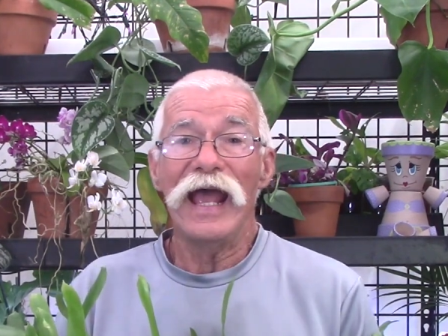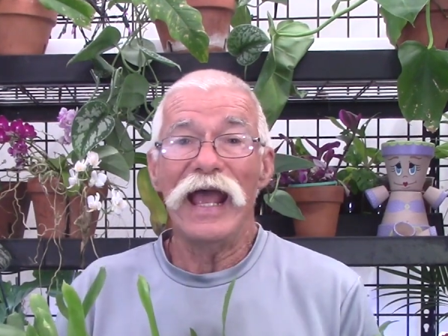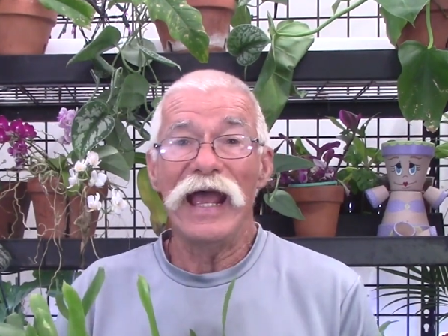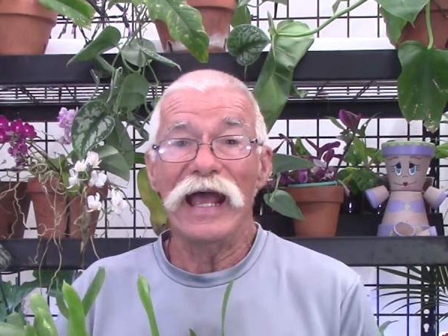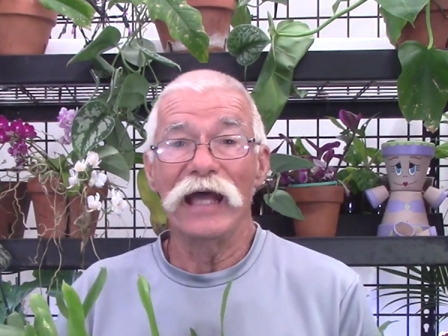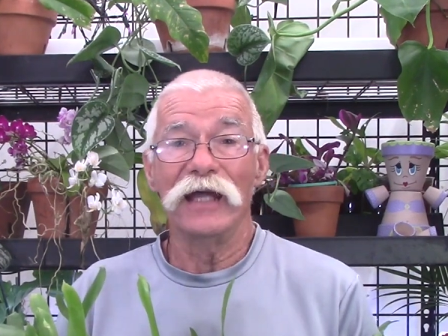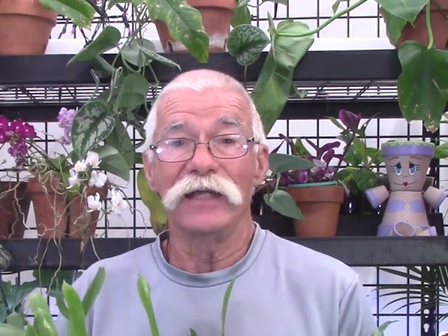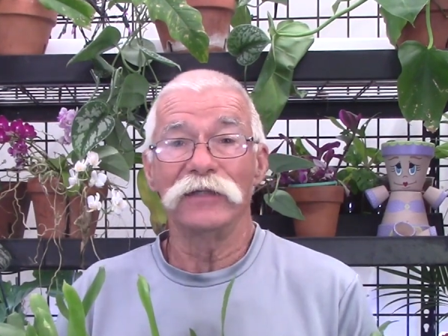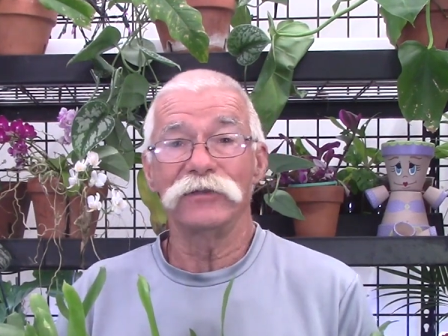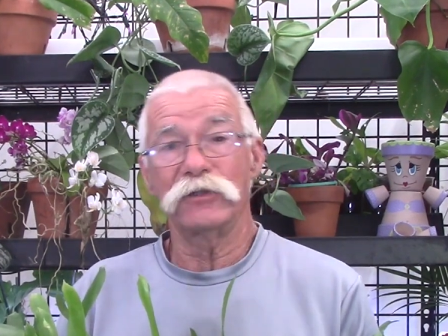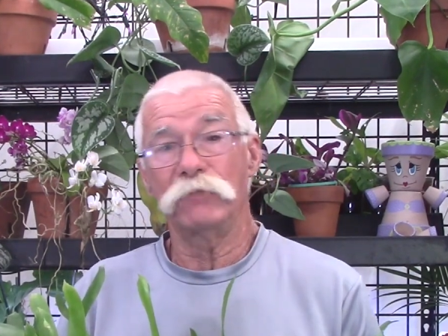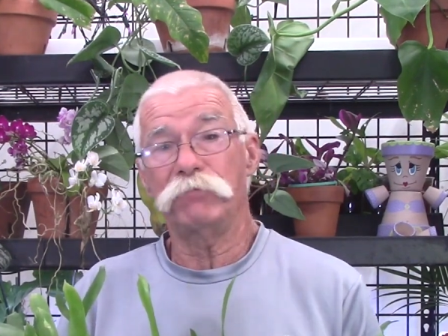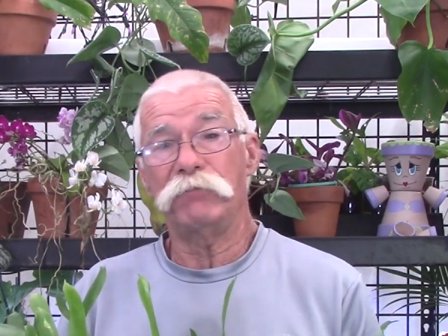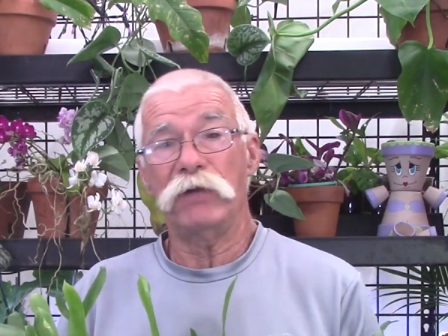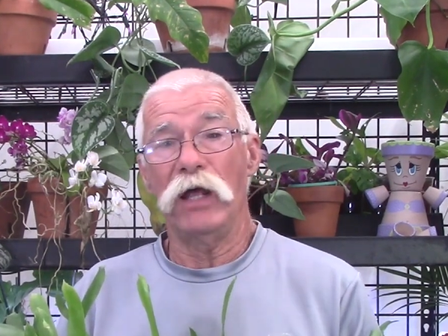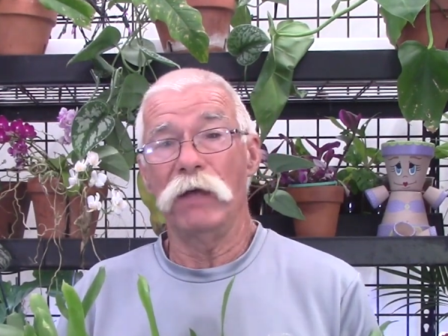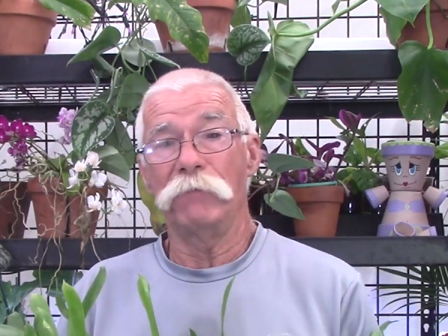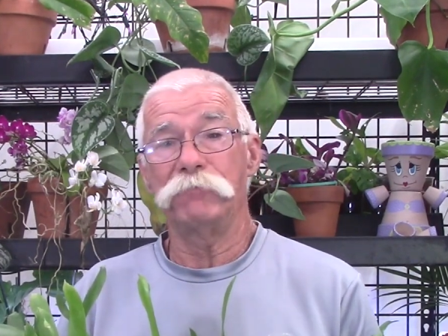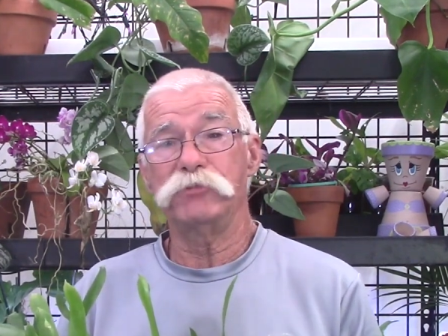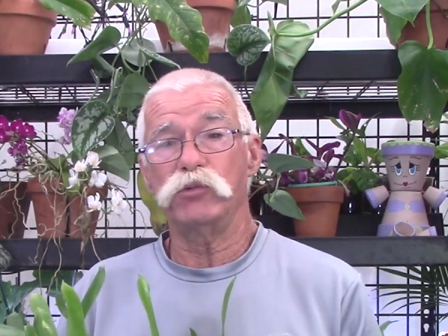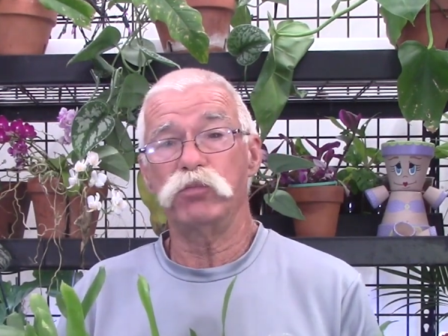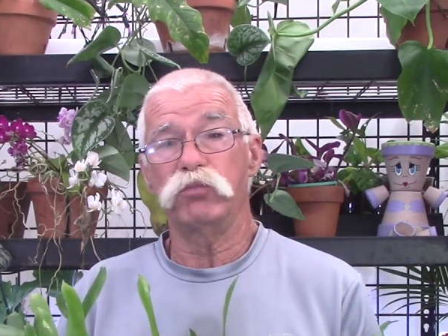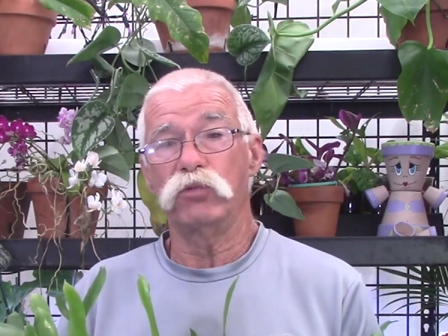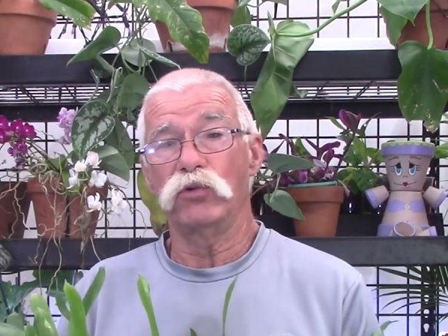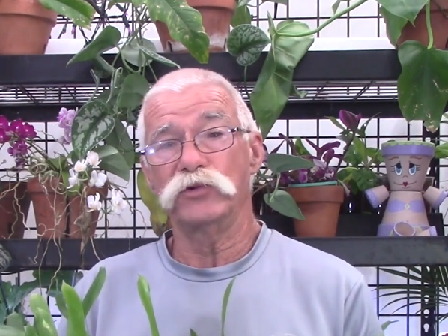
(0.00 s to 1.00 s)
and the
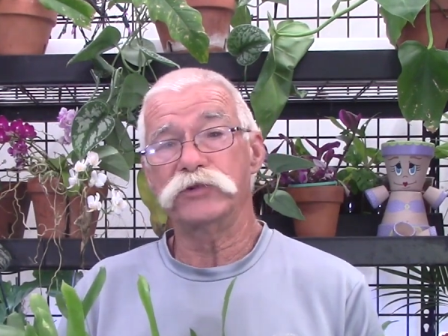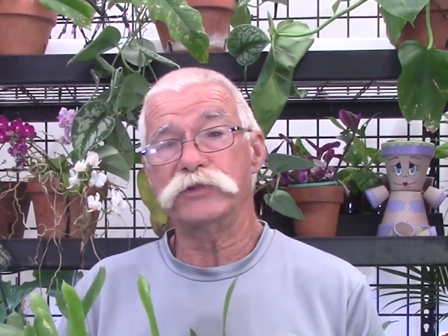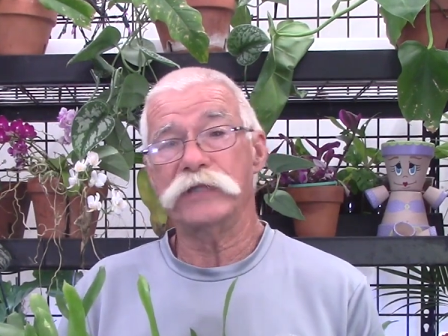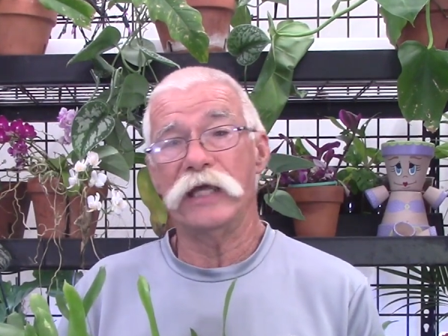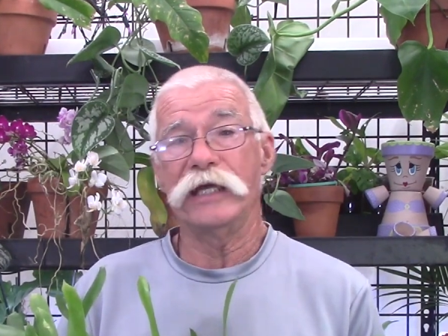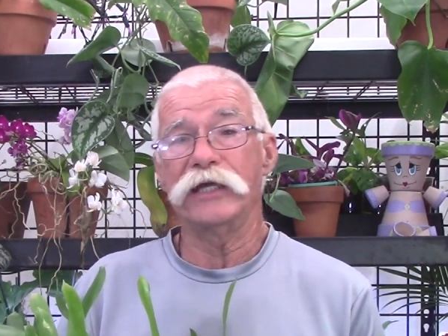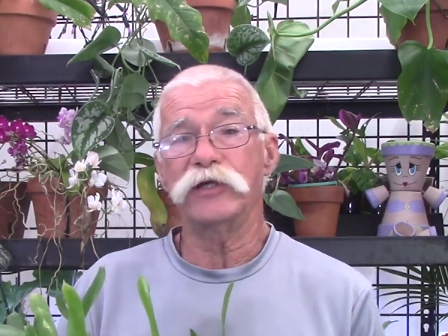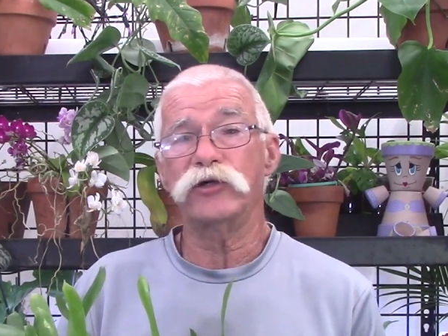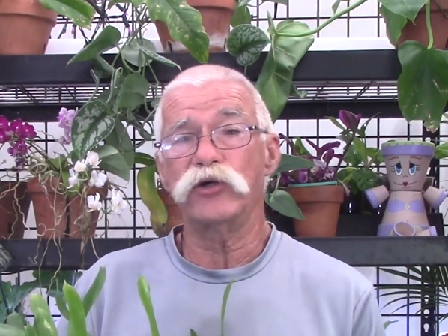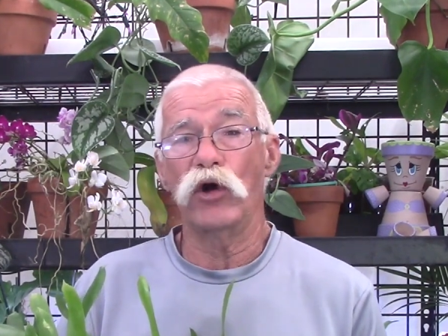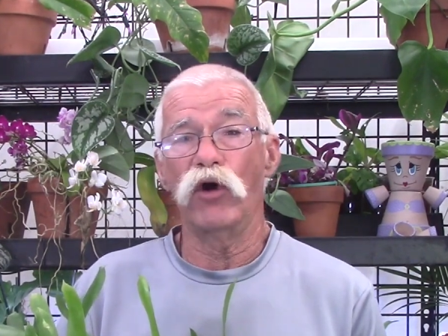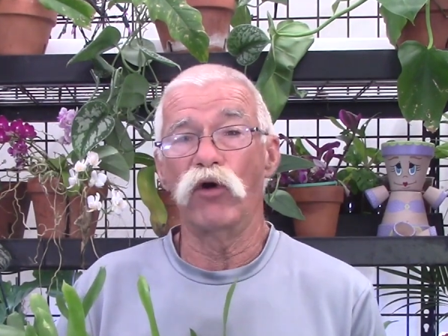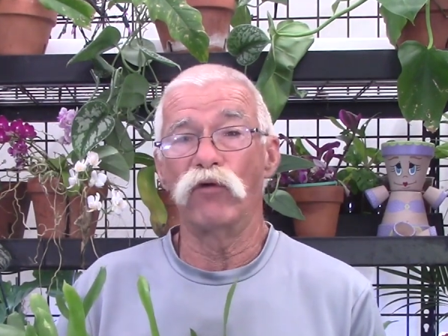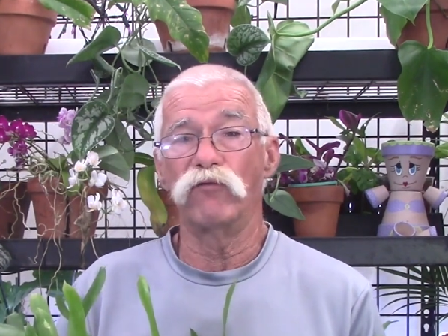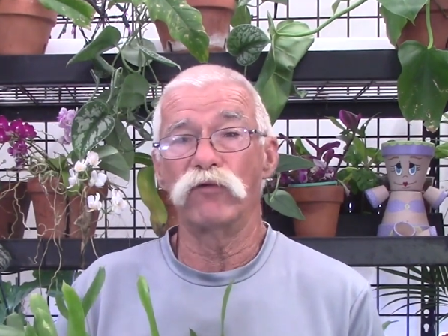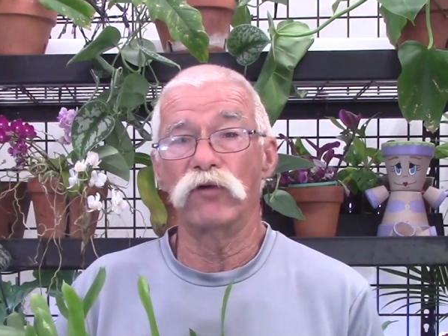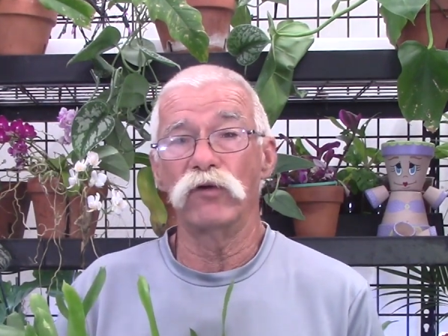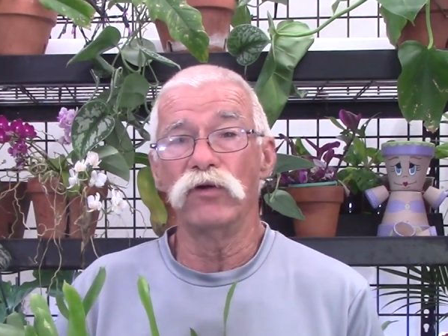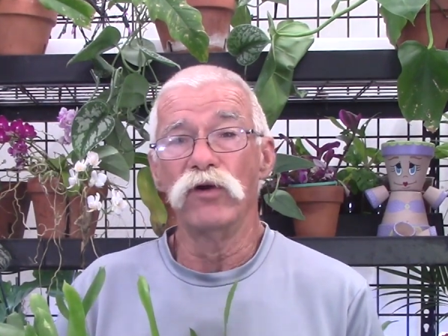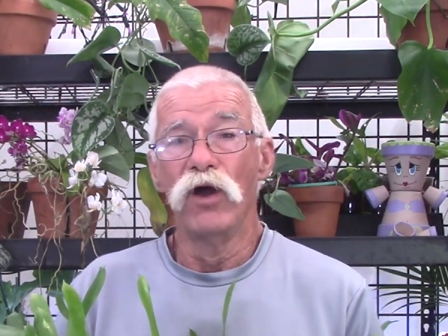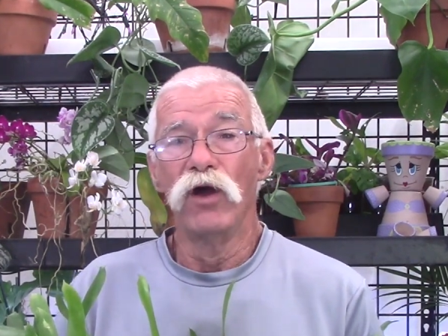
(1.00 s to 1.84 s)
pups will take over